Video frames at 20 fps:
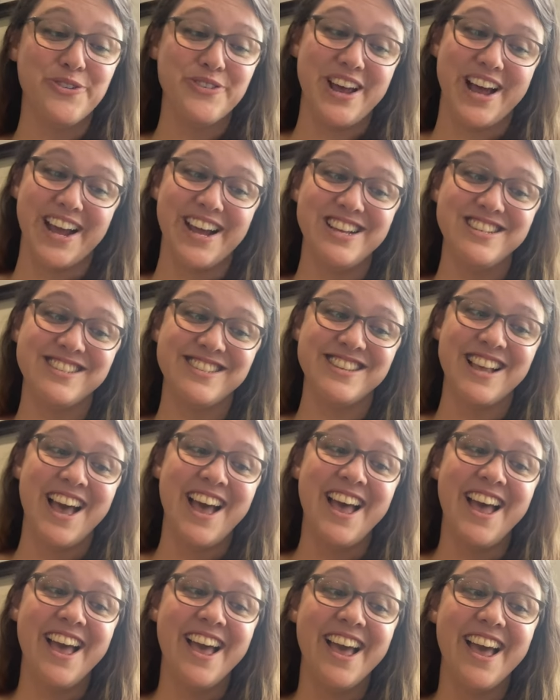nice,
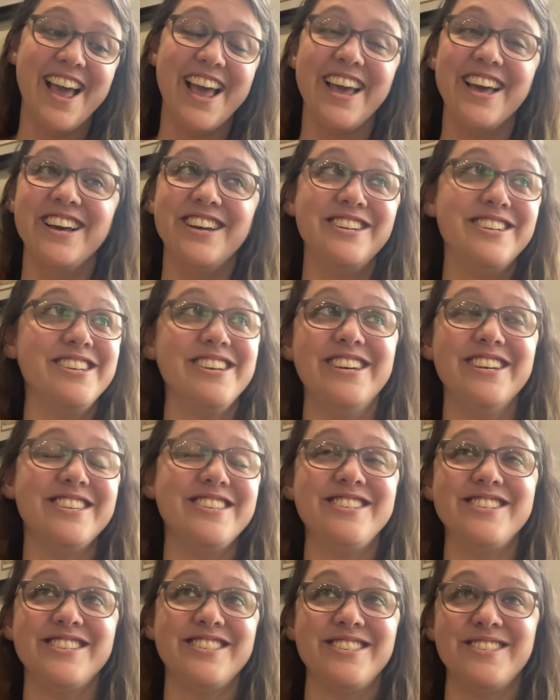and
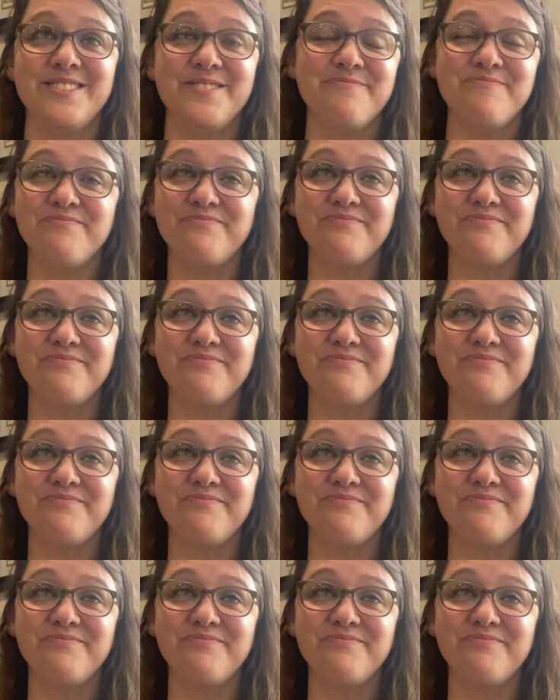it's just